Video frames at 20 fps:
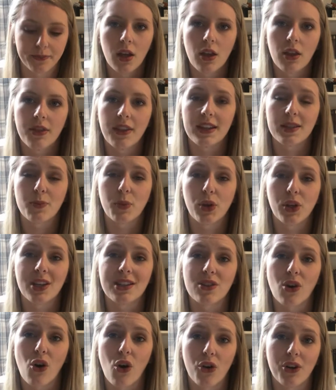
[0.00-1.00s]
This book is
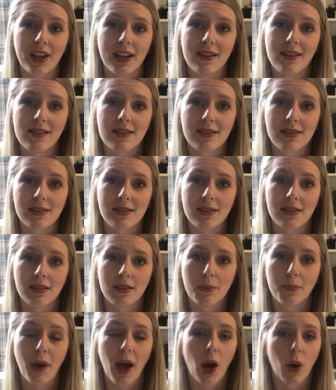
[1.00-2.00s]
honest,
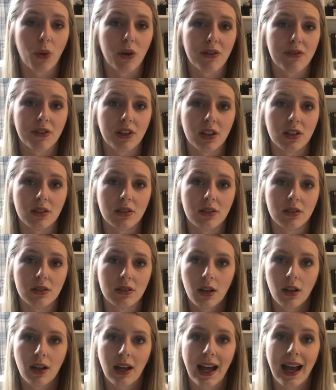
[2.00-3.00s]
powerful,
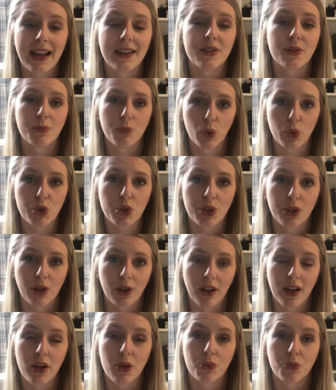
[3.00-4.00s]
and emotional,
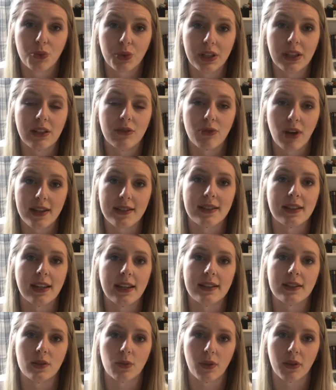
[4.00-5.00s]
and it really
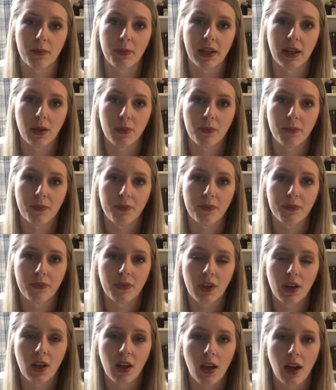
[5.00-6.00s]
resonated with me.
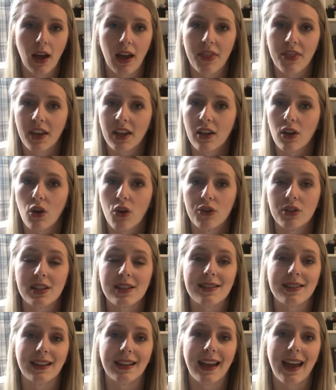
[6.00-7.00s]
I think
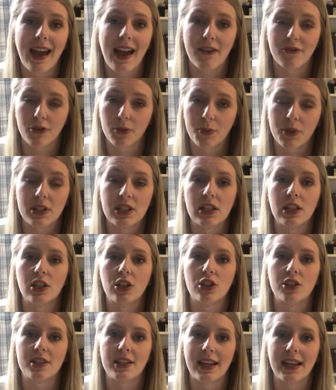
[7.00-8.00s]
honestly everybody
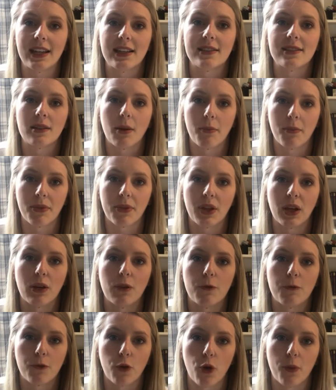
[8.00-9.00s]
could take something
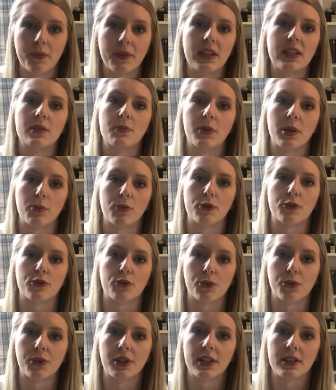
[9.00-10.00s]
from these people's
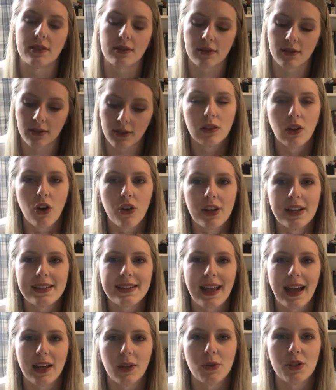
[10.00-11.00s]
stories. Laurie's
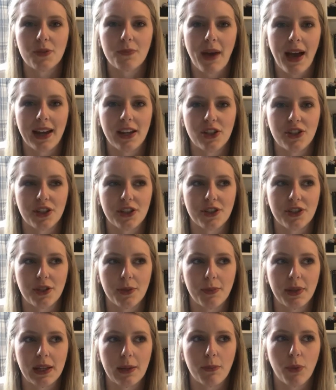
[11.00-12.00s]
language manages to
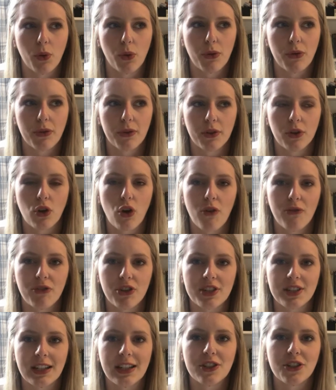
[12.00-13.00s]
be both
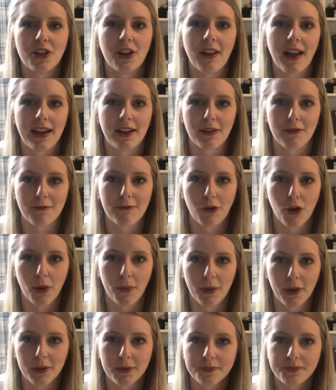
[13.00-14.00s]
conversational and
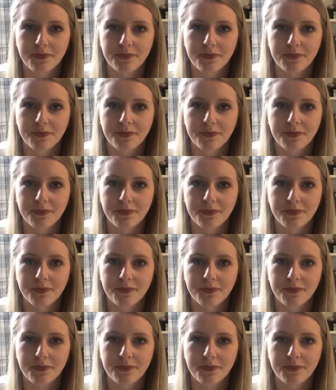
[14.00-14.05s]
informal,